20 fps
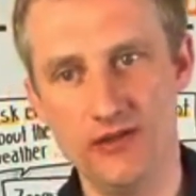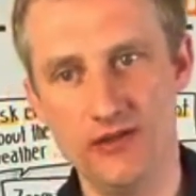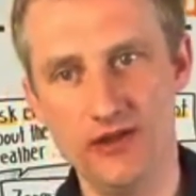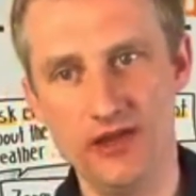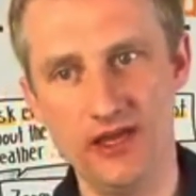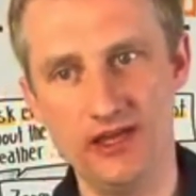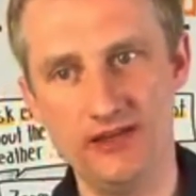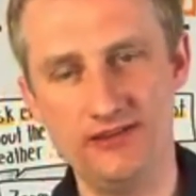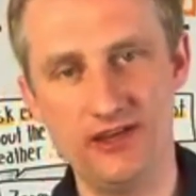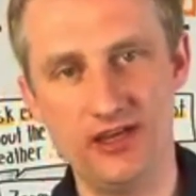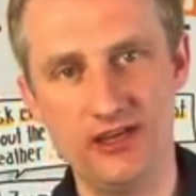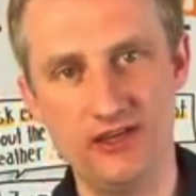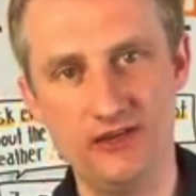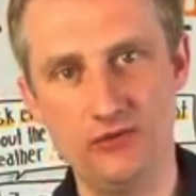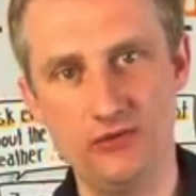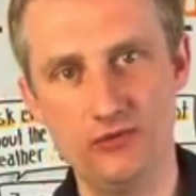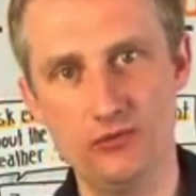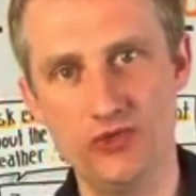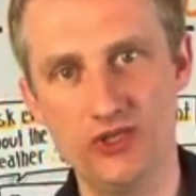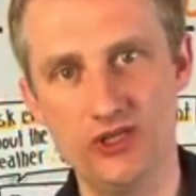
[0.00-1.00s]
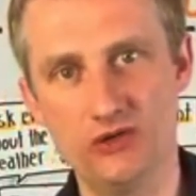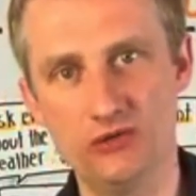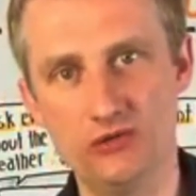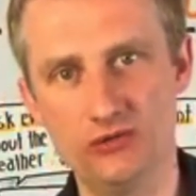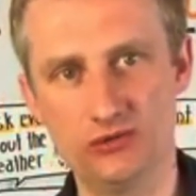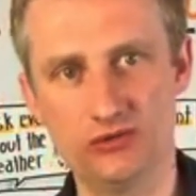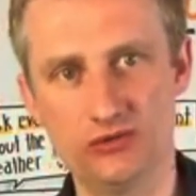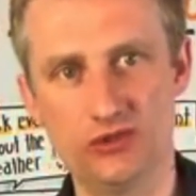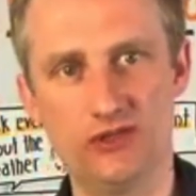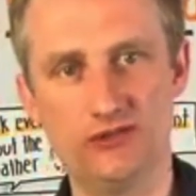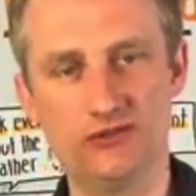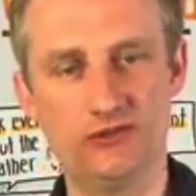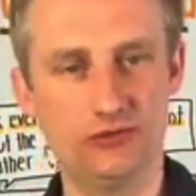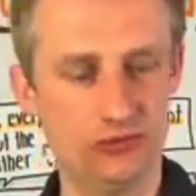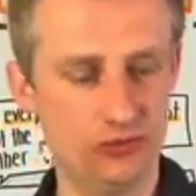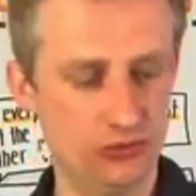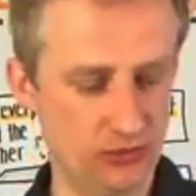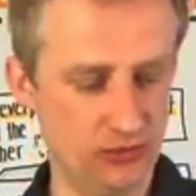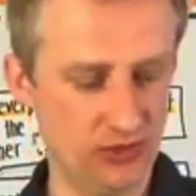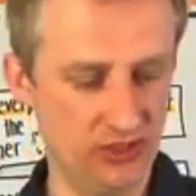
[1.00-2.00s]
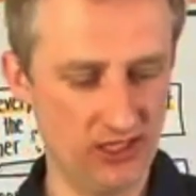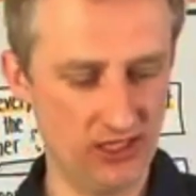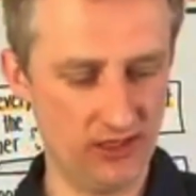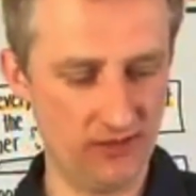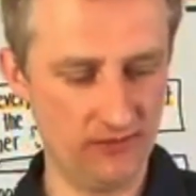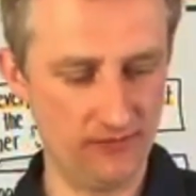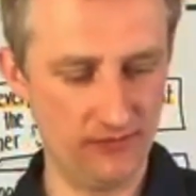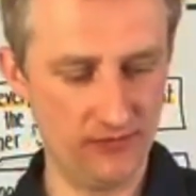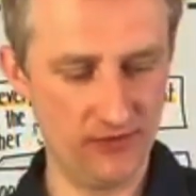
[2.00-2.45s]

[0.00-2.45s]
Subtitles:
And then we go around the room again.